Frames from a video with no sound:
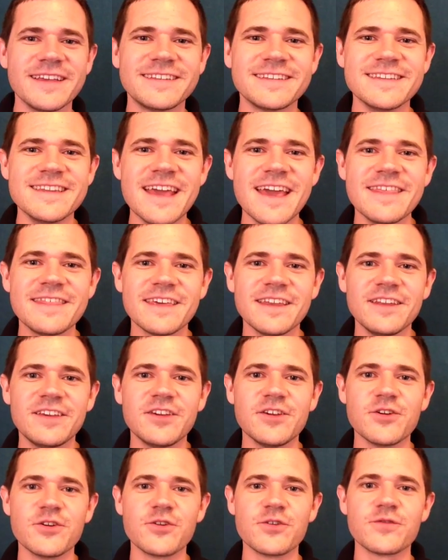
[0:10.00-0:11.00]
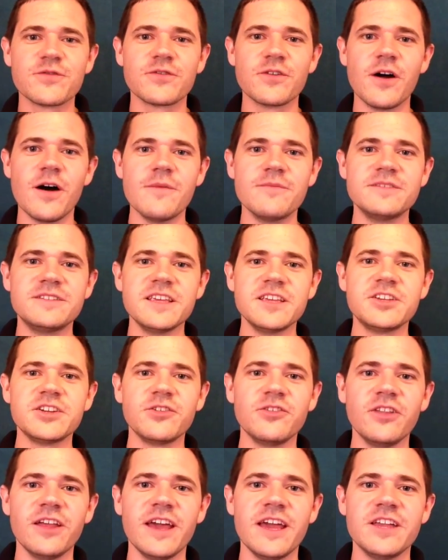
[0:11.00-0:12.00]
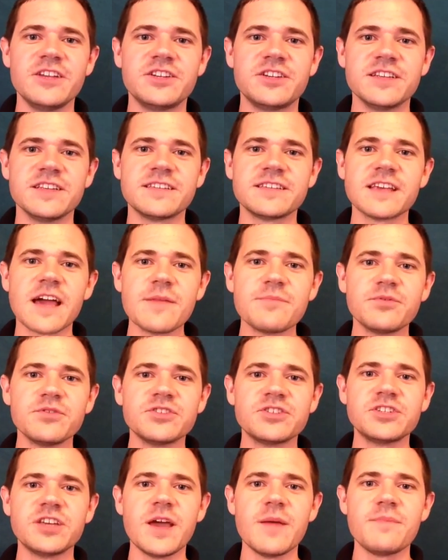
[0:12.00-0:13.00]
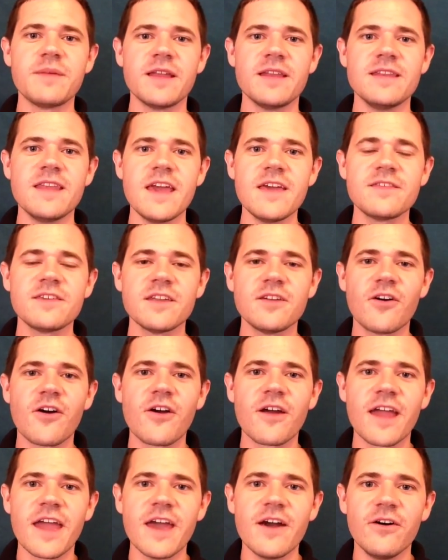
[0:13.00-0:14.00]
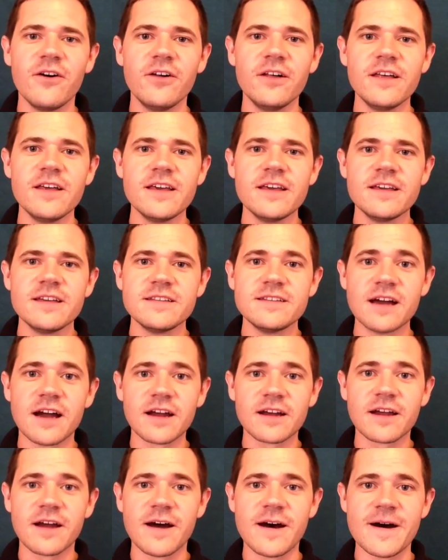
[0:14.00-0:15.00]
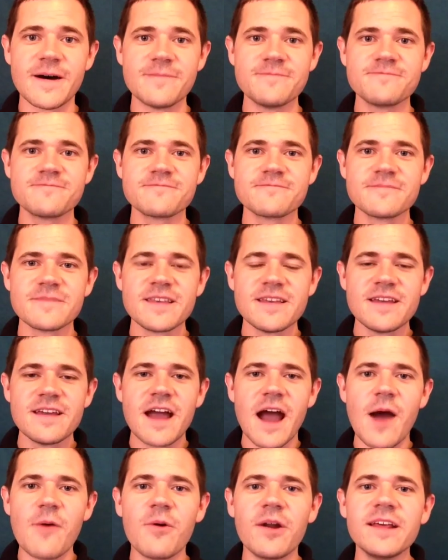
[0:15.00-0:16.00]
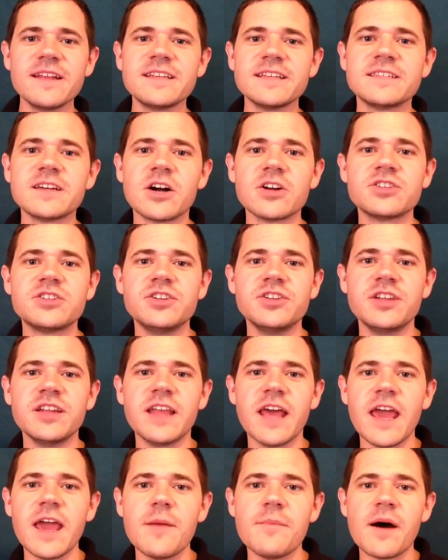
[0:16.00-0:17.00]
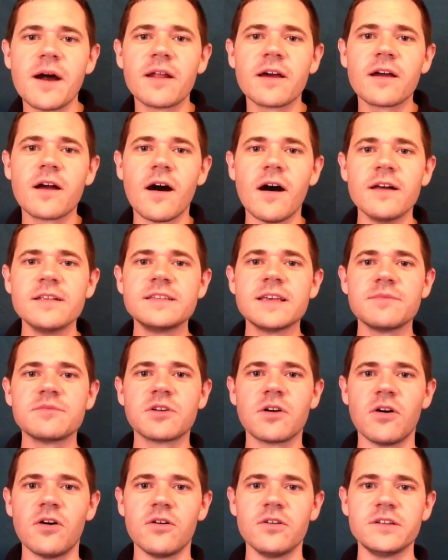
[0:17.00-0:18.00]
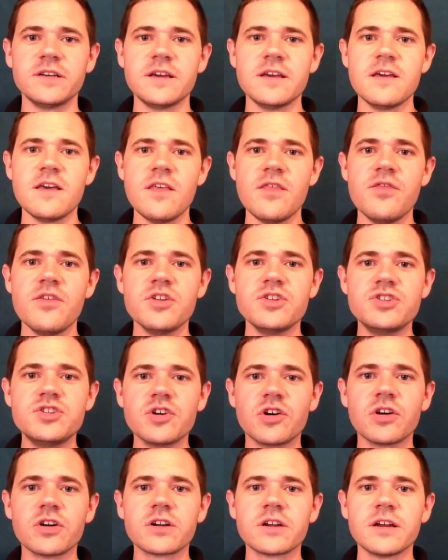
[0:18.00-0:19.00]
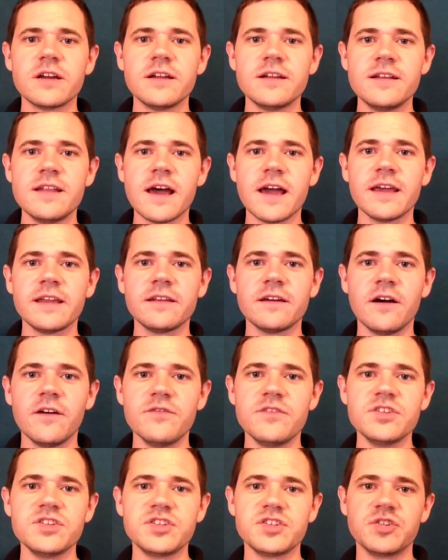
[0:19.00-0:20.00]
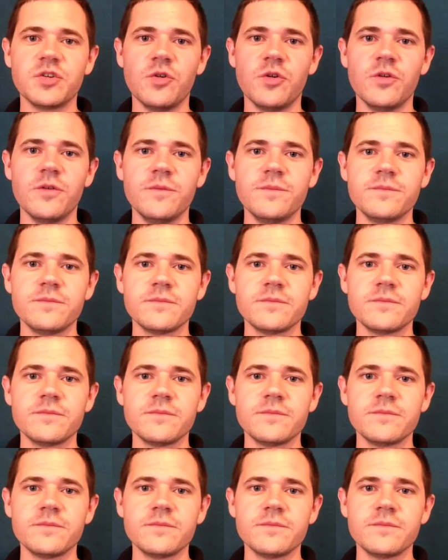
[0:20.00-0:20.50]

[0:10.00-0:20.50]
it's Nathan here from Digital Age Discipleship and nathanrhale.com. I wanted to talk to you today about a concept called the dark night of the soul.